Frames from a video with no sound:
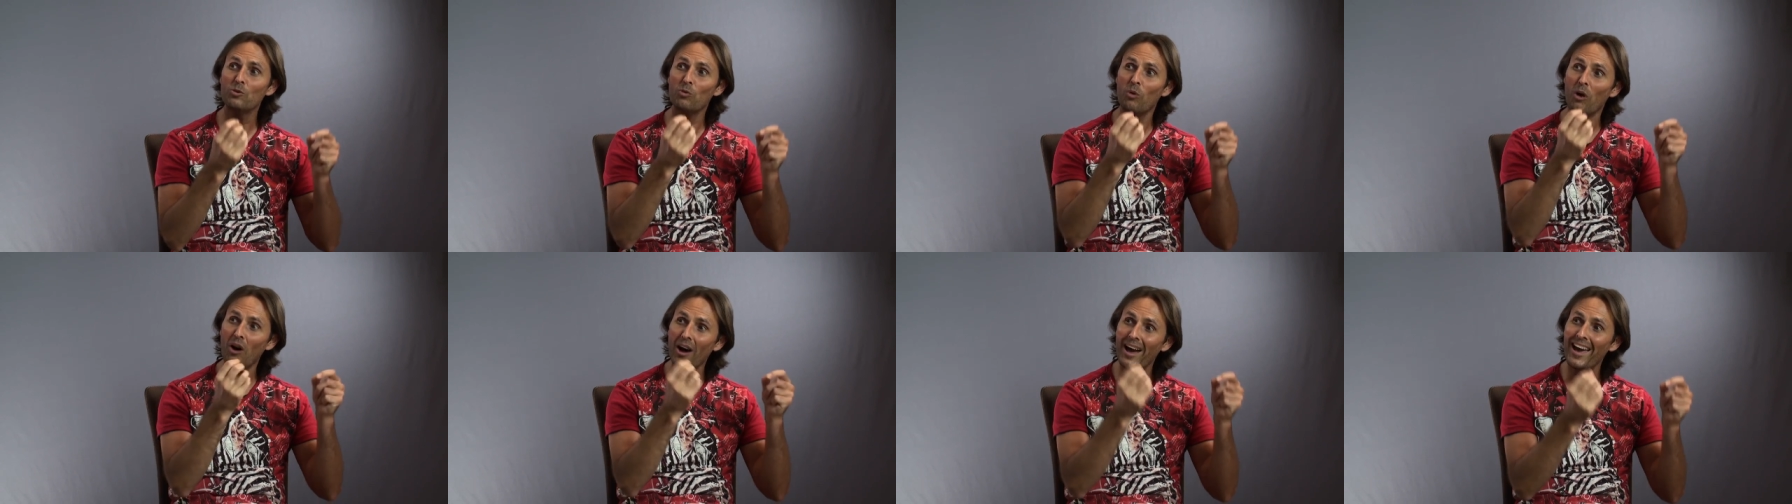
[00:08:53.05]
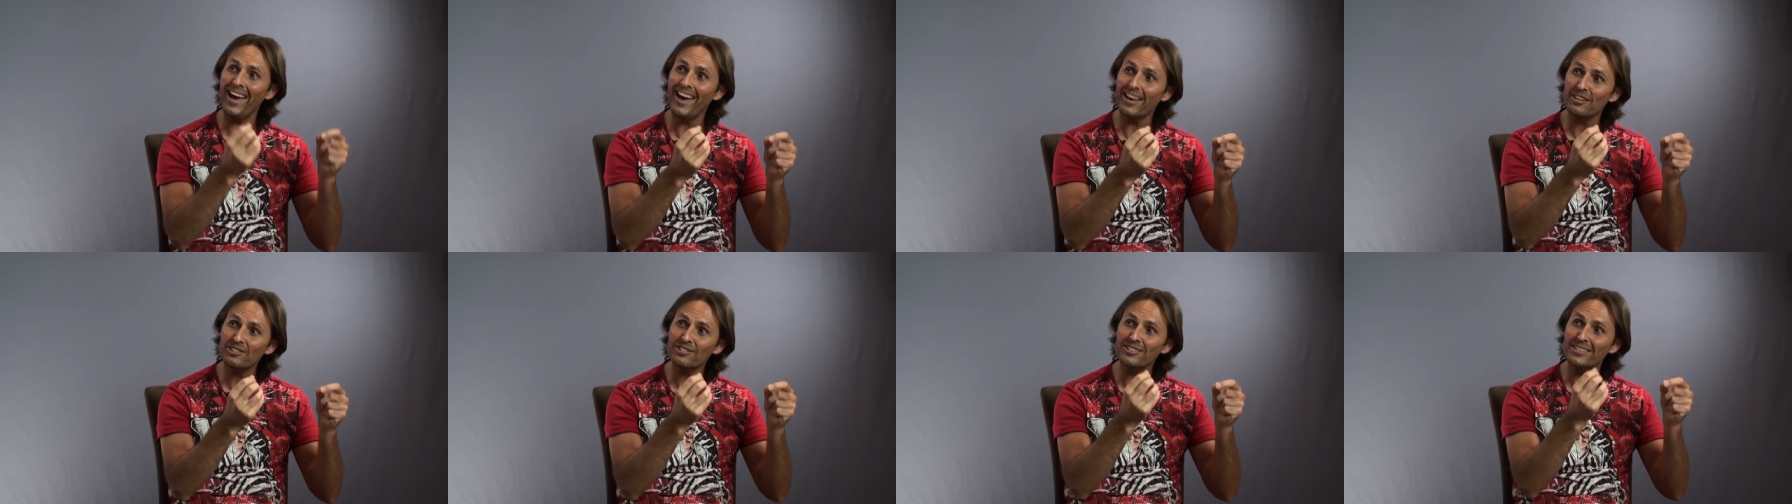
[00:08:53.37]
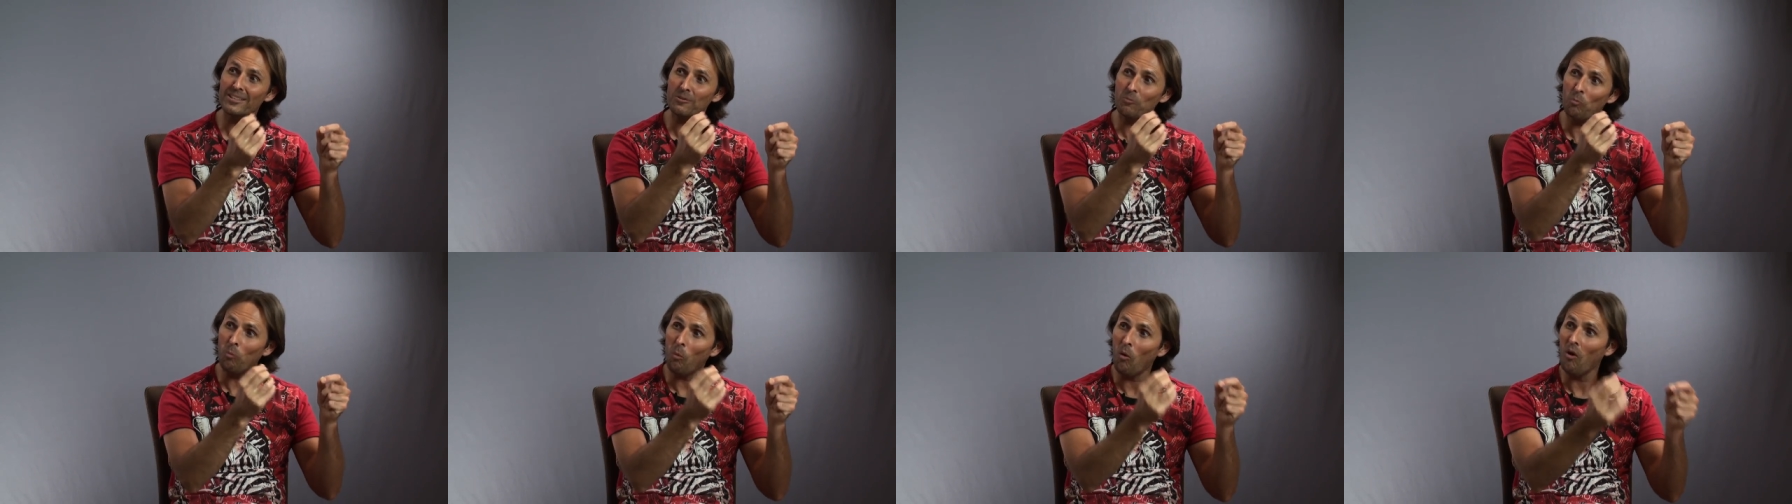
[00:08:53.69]
do I
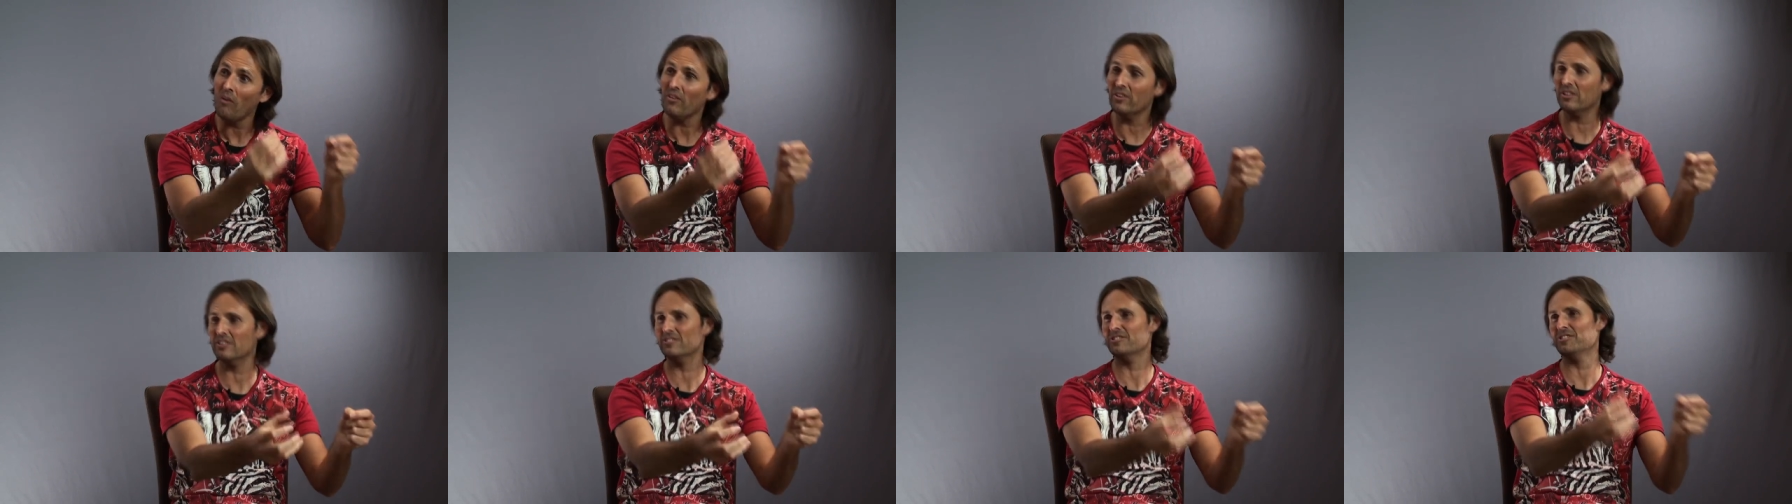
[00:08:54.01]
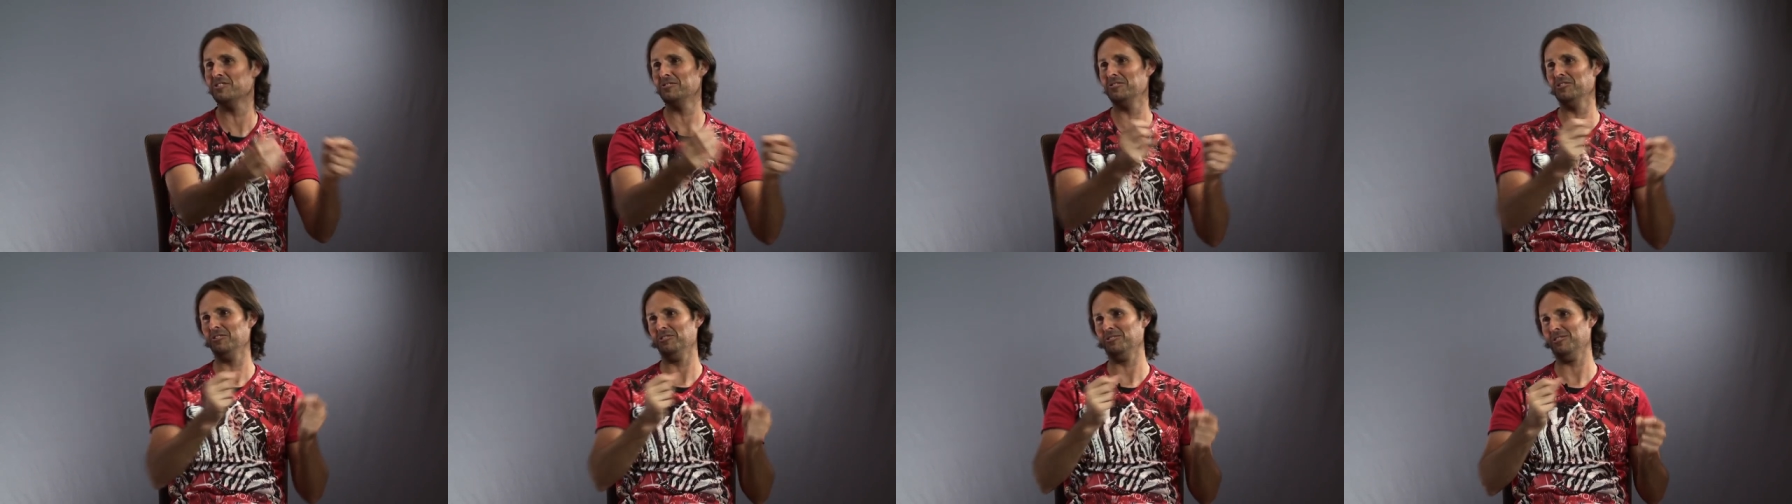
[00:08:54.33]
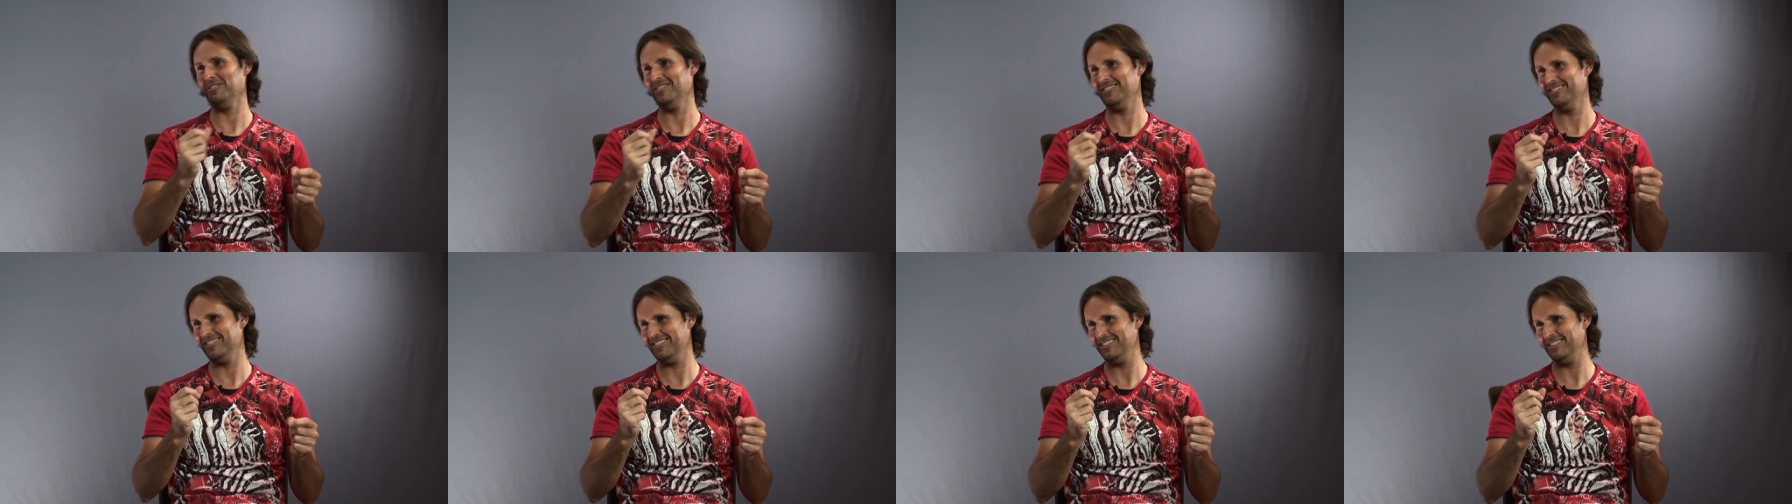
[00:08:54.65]
actually want to
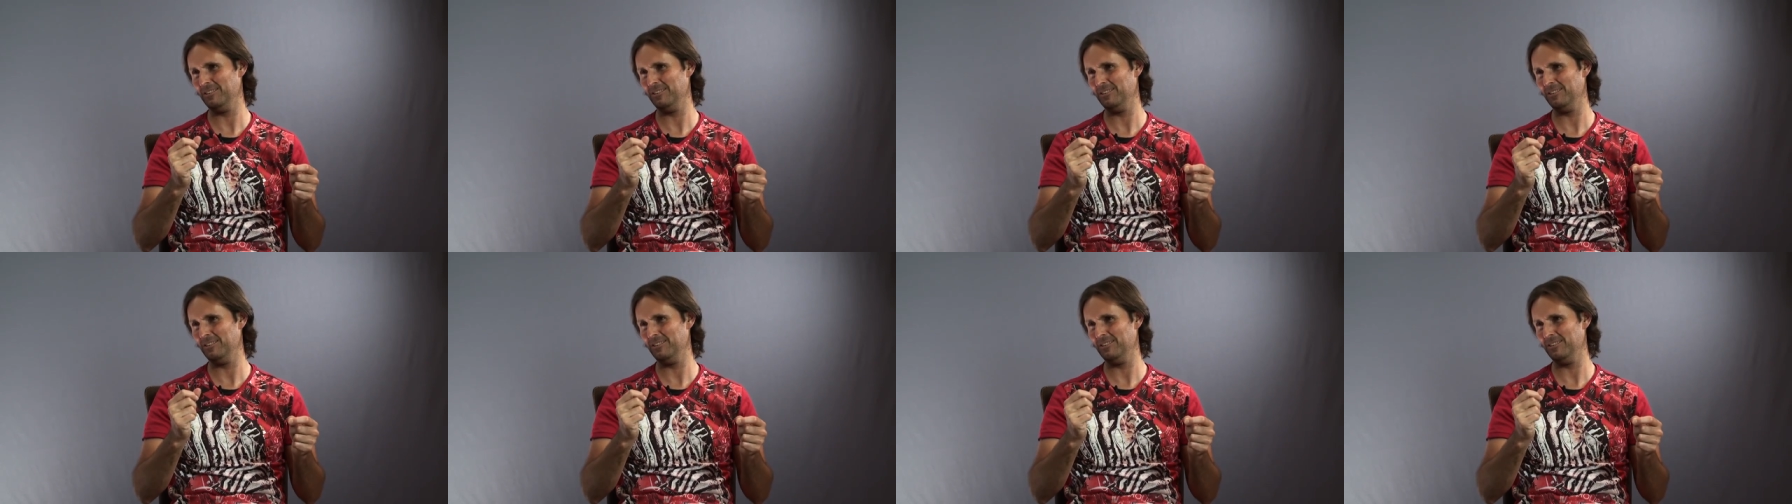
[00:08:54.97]
do?